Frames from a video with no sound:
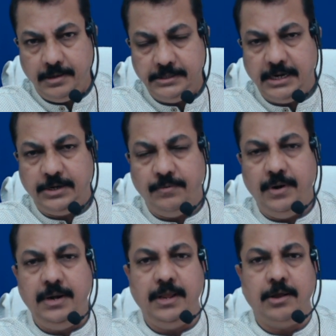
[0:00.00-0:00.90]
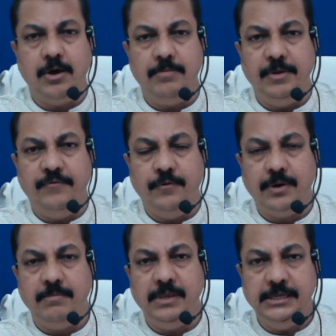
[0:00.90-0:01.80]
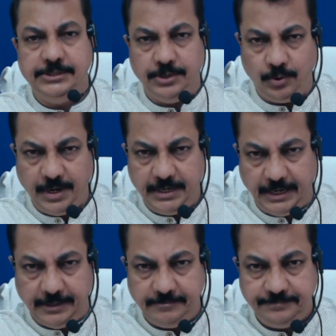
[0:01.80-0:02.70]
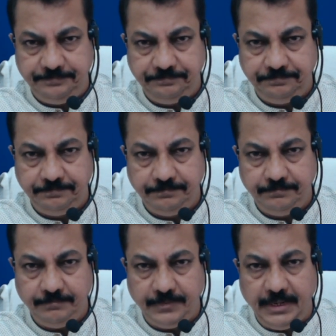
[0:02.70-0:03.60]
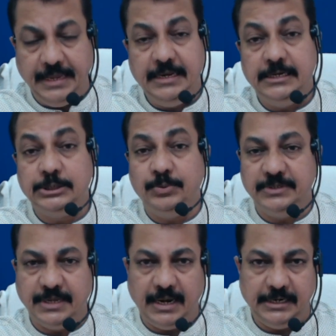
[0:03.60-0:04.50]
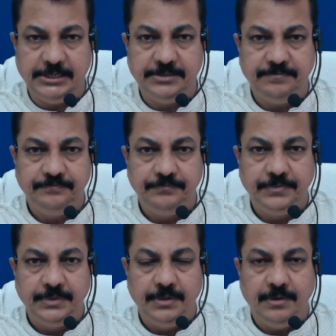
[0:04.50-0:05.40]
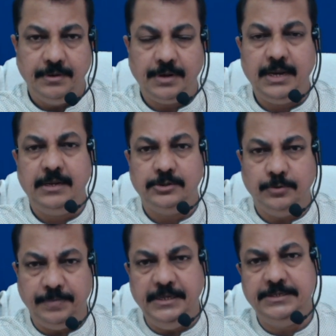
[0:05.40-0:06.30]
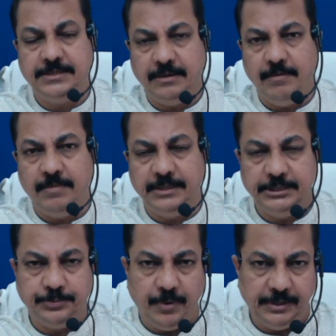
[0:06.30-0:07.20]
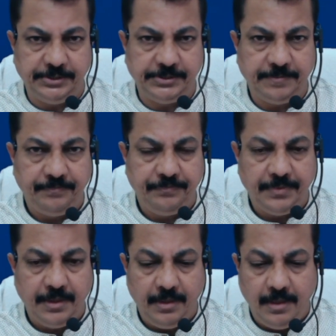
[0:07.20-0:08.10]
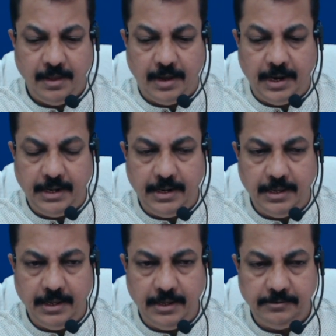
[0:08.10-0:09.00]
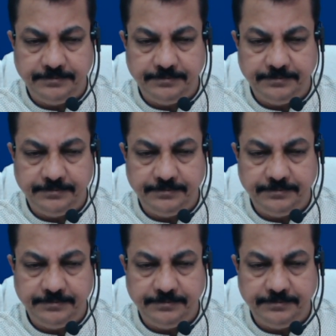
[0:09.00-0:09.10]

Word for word: that World Economic Forum is located in Switzerland right so please remember these points and uh,